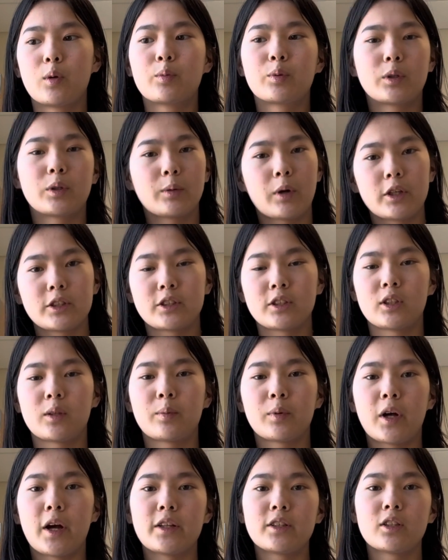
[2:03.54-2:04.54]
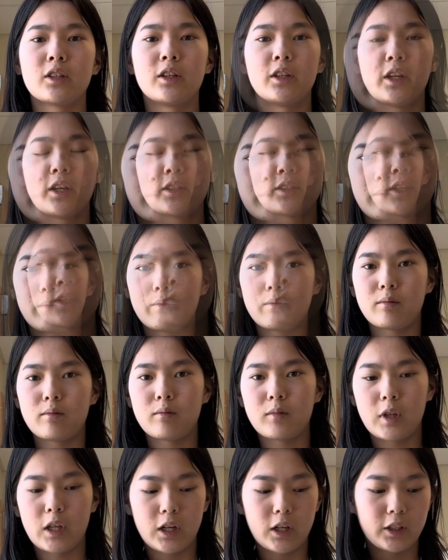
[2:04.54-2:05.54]
preprocessing applied to the datasets.
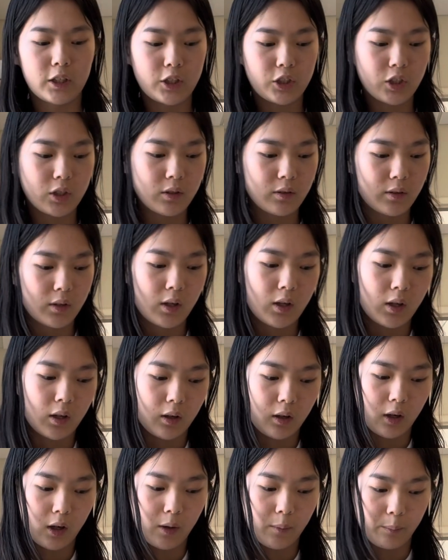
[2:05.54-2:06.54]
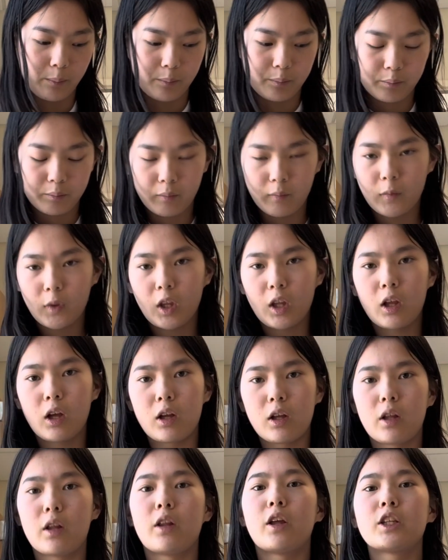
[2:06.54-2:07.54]
In addition,
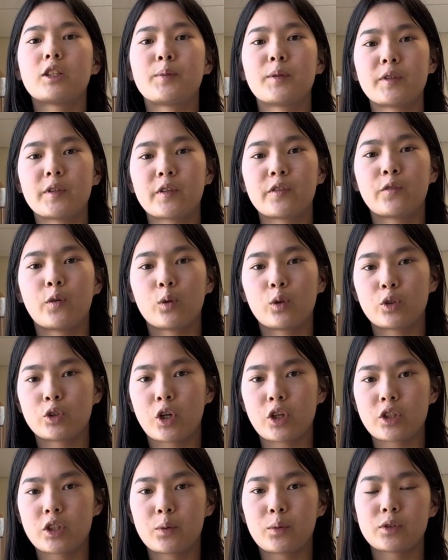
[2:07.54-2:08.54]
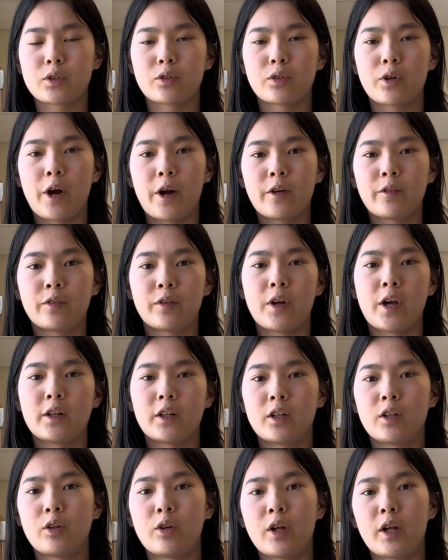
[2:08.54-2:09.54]
a specific folder structure was required for
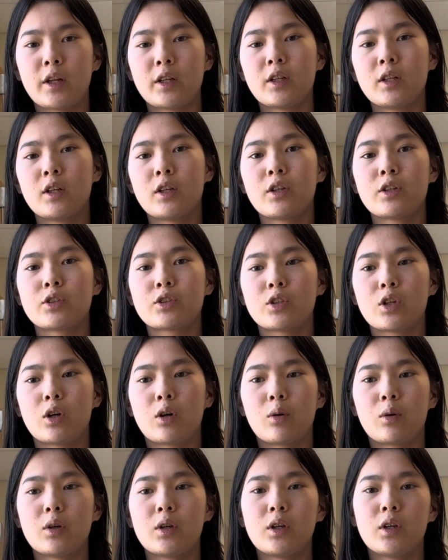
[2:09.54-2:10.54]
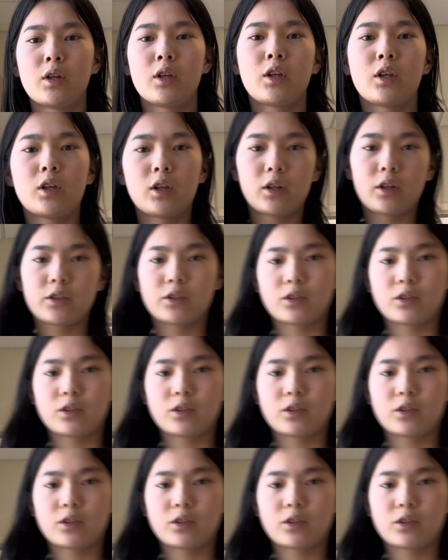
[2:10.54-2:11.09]
NNUNet, so here's